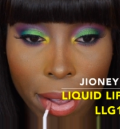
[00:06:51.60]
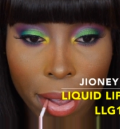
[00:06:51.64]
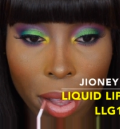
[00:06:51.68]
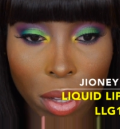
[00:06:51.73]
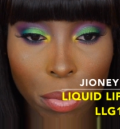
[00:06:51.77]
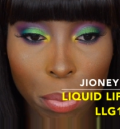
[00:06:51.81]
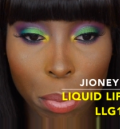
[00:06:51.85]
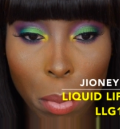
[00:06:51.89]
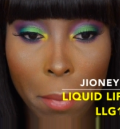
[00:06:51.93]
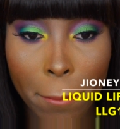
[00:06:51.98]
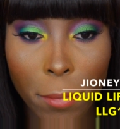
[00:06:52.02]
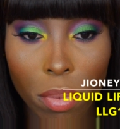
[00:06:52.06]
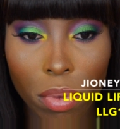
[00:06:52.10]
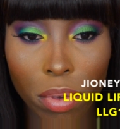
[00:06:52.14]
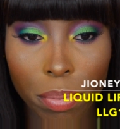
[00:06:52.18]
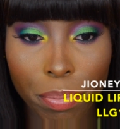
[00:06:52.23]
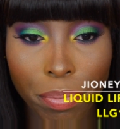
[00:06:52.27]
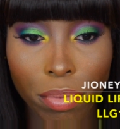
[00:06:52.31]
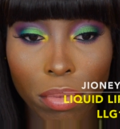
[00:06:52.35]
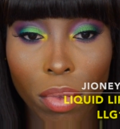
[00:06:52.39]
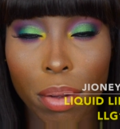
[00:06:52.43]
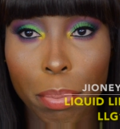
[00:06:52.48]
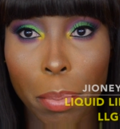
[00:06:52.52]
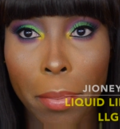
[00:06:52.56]
in L L
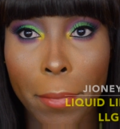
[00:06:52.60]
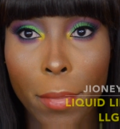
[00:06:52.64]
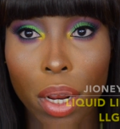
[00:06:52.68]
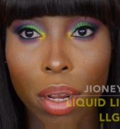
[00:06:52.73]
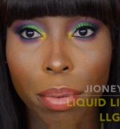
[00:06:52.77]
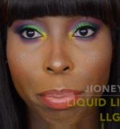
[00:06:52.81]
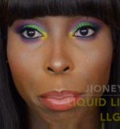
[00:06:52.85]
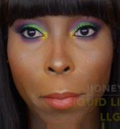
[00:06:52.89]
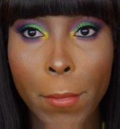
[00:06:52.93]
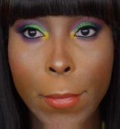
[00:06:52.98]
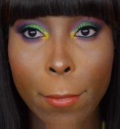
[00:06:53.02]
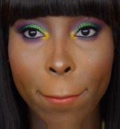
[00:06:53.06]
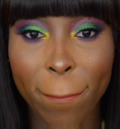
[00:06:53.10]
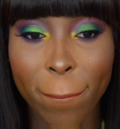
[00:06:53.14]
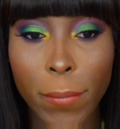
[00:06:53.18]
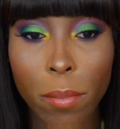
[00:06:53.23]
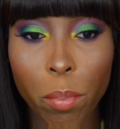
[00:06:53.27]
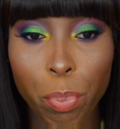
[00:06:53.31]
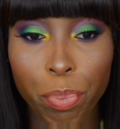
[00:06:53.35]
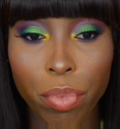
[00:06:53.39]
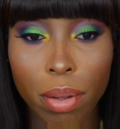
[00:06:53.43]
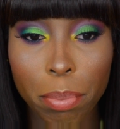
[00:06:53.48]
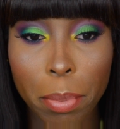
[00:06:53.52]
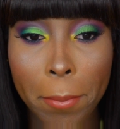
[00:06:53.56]
G twelve,
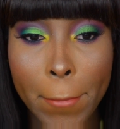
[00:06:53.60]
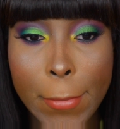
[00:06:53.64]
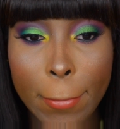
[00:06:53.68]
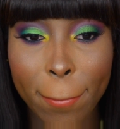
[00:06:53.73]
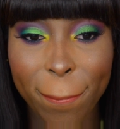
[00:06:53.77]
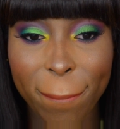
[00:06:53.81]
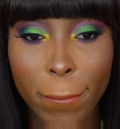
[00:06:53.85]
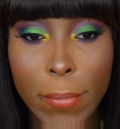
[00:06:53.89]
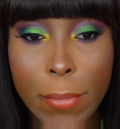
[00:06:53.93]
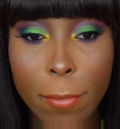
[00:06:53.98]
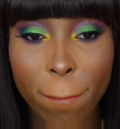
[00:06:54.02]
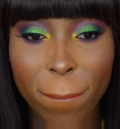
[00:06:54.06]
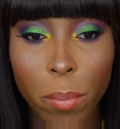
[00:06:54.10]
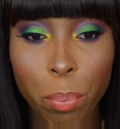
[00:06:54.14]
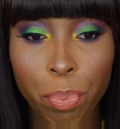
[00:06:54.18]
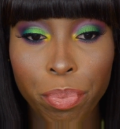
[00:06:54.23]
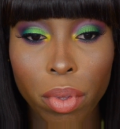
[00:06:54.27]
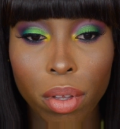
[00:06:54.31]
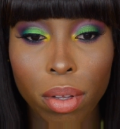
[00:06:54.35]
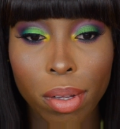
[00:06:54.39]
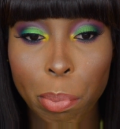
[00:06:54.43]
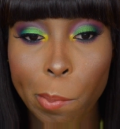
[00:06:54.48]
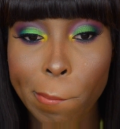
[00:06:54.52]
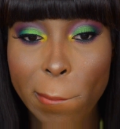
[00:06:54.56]
and I apply that just to the
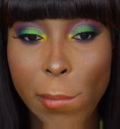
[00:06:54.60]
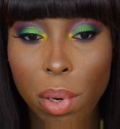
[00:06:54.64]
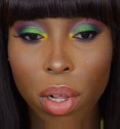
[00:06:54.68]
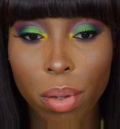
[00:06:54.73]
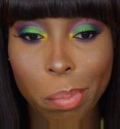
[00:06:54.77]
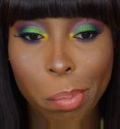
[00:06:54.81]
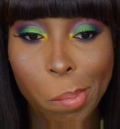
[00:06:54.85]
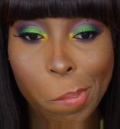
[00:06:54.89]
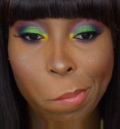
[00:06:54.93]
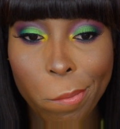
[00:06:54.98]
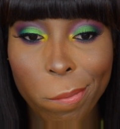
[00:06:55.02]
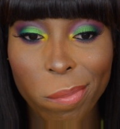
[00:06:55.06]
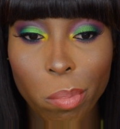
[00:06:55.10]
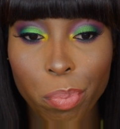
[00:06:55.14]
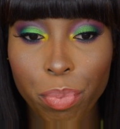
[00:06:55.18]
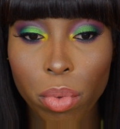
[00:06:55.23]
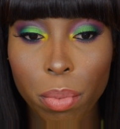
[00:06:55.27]
center part of my lips.